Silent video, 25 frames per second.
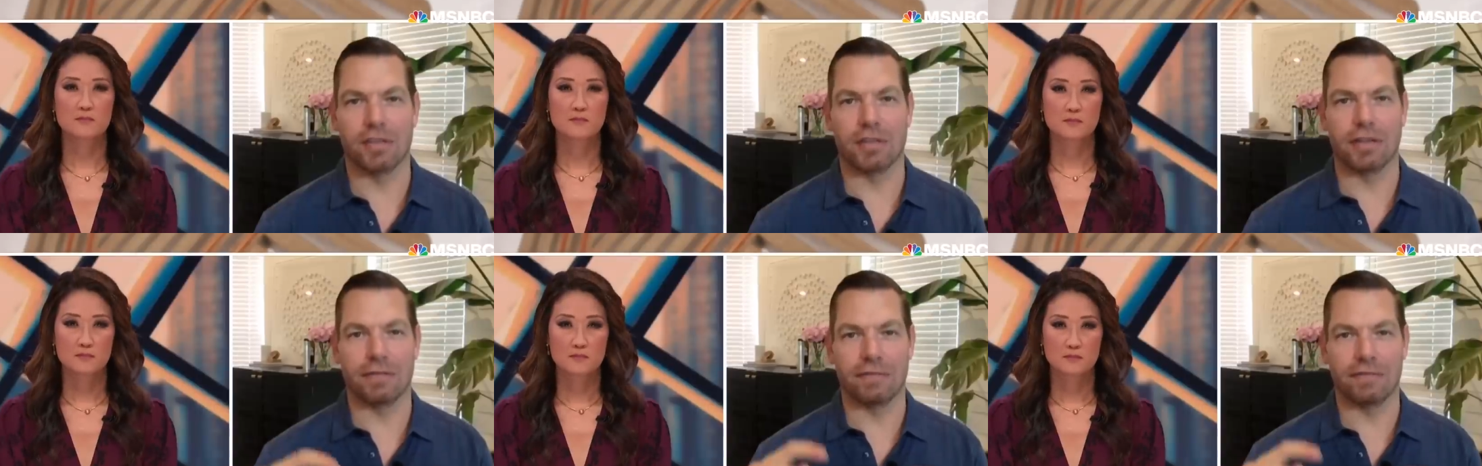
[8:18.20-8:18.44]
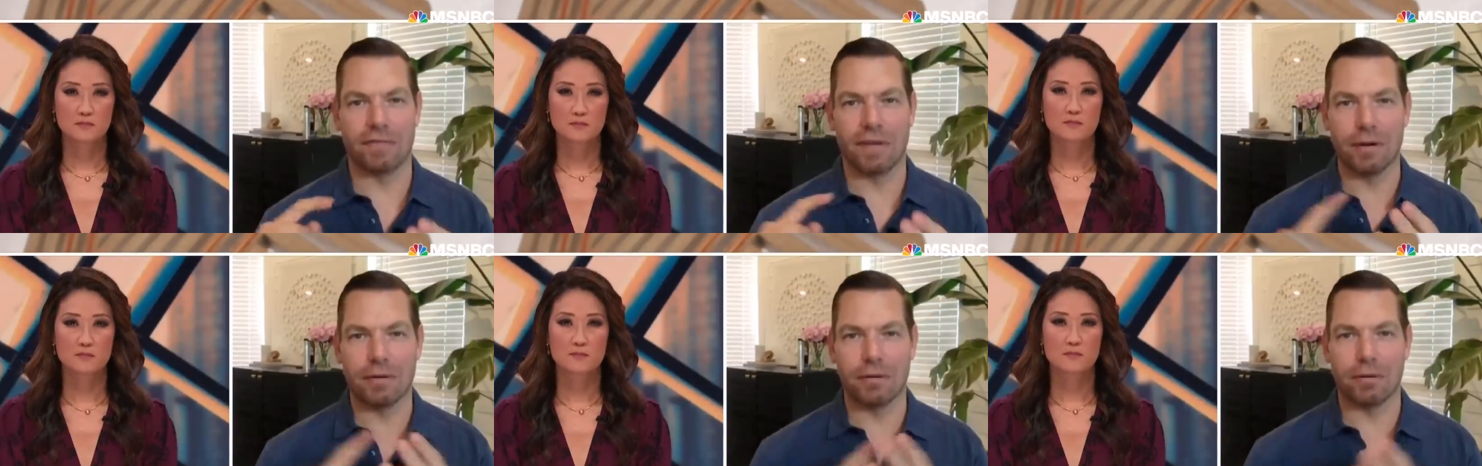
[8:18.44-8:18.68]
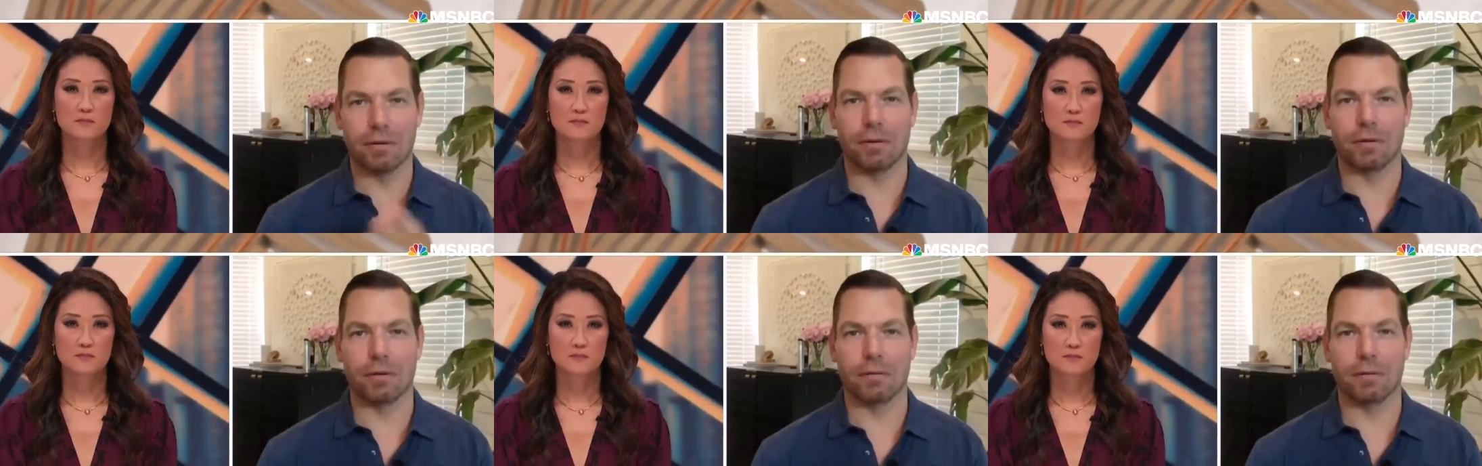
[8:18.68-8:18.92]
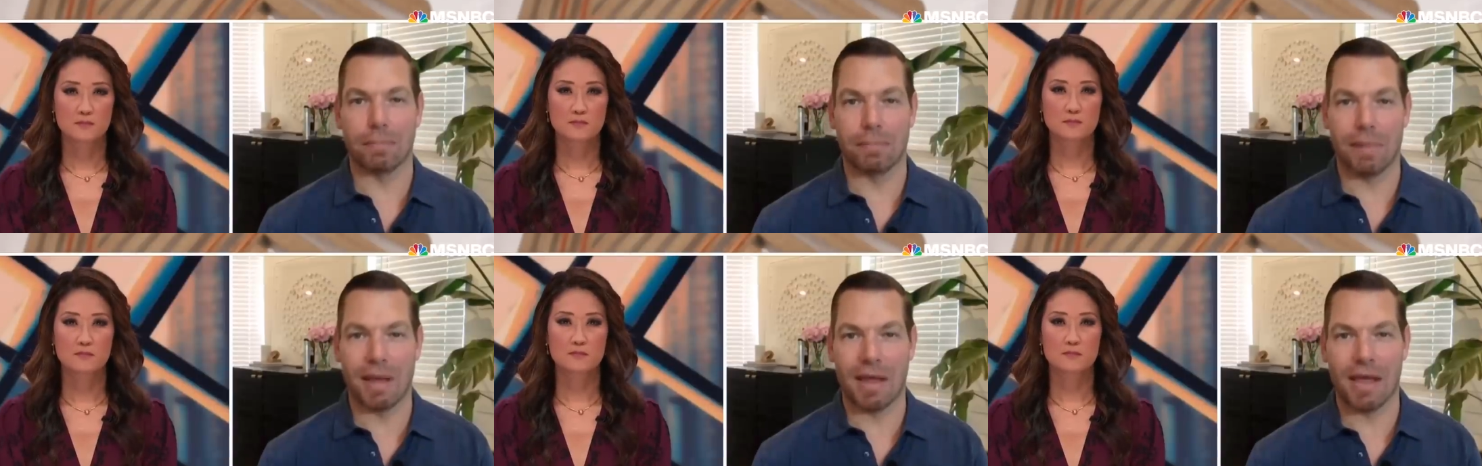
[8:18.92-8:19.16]
Speaker 1: and a
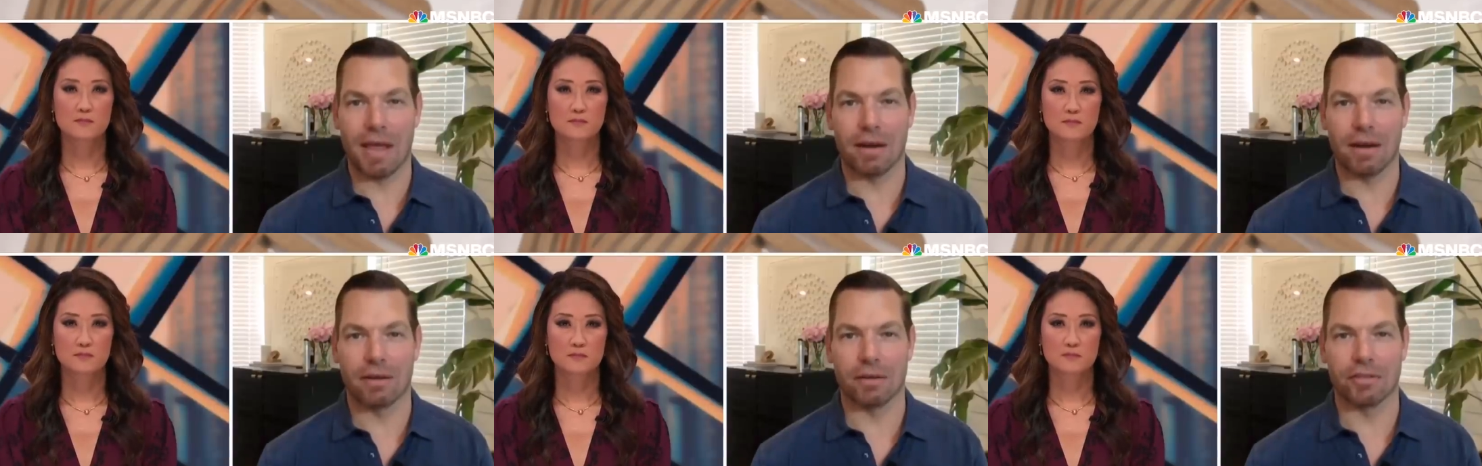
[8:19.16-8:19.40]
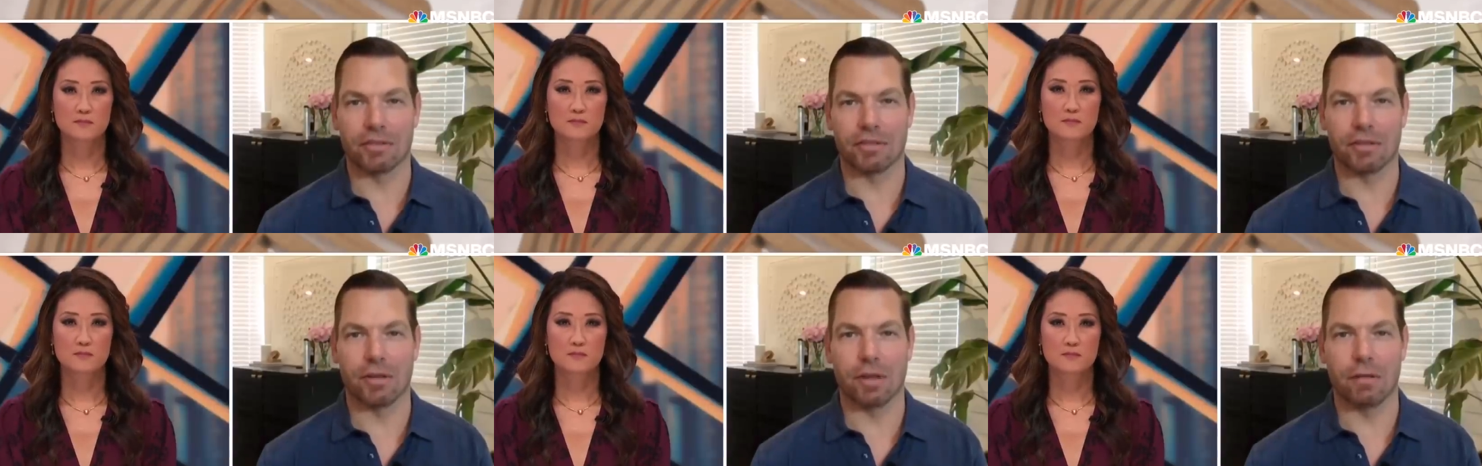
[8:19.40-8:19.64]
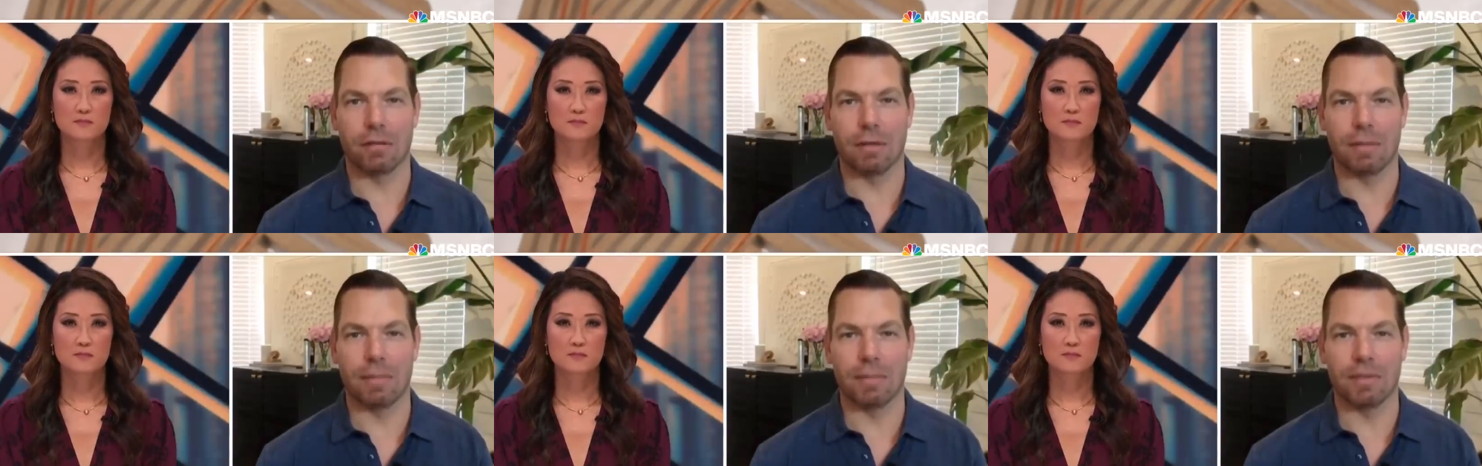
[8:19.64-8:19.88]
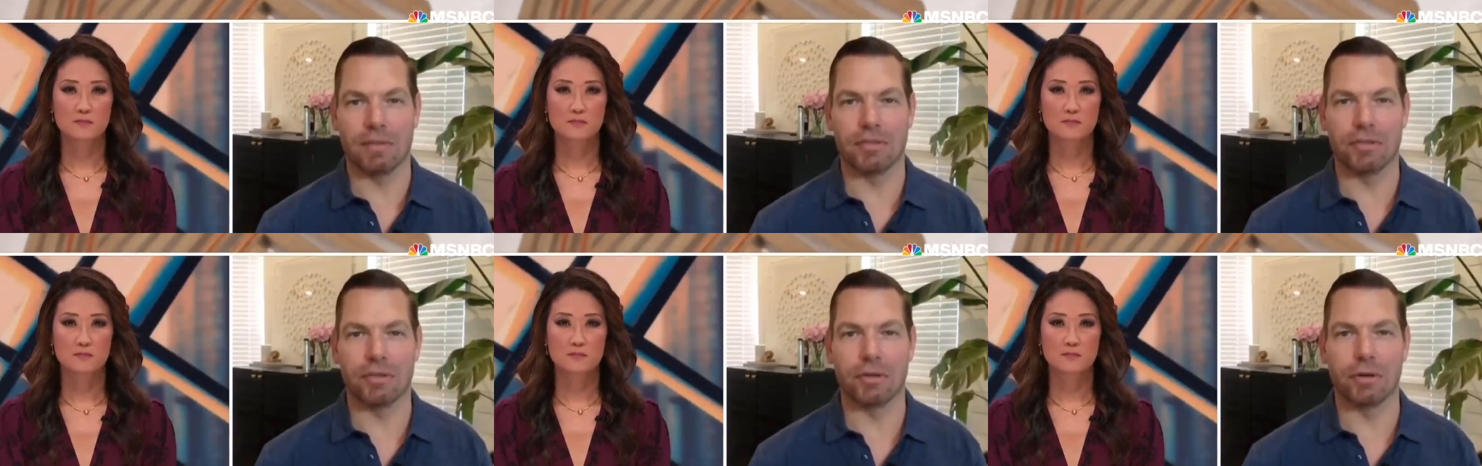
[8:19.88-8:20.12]
federal ban on assault
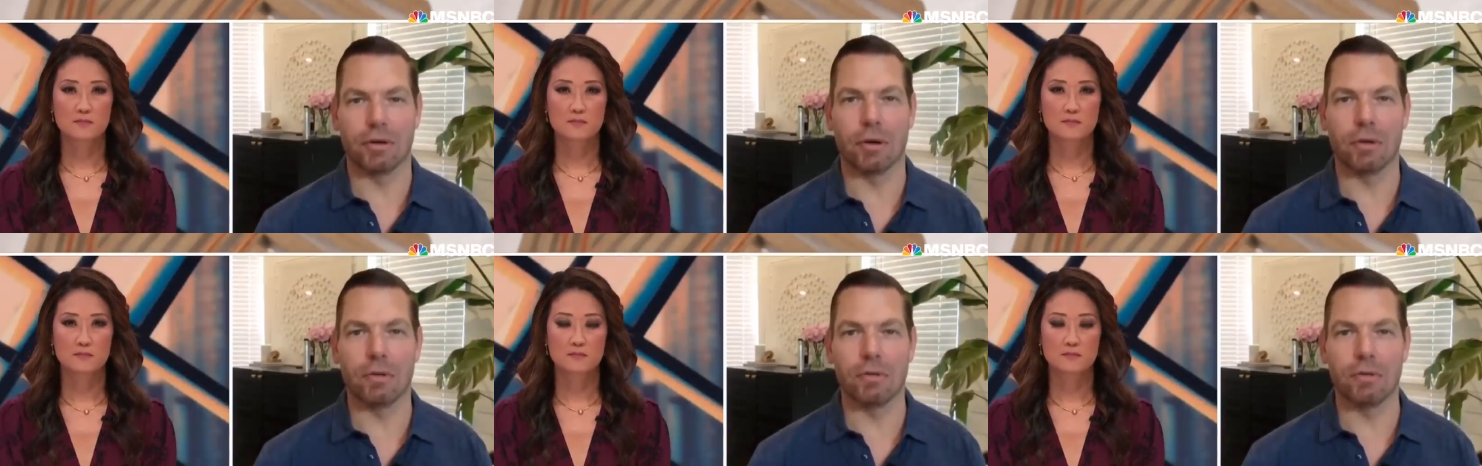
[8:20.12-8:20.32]
weapons, you're